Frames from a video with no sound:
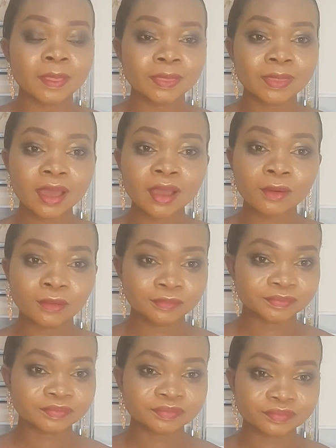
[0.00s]
now
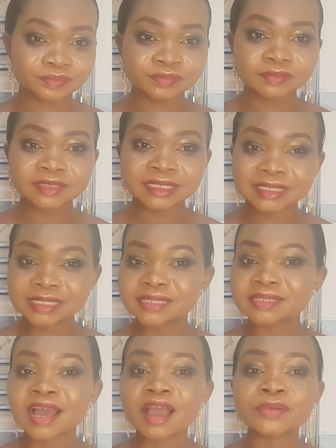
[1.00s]
this
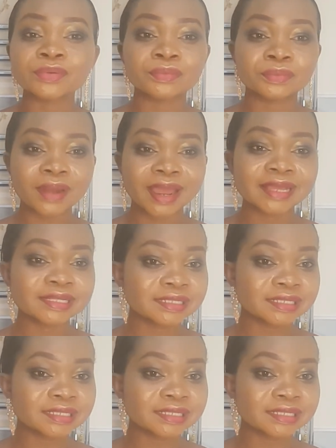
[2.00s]
is how you write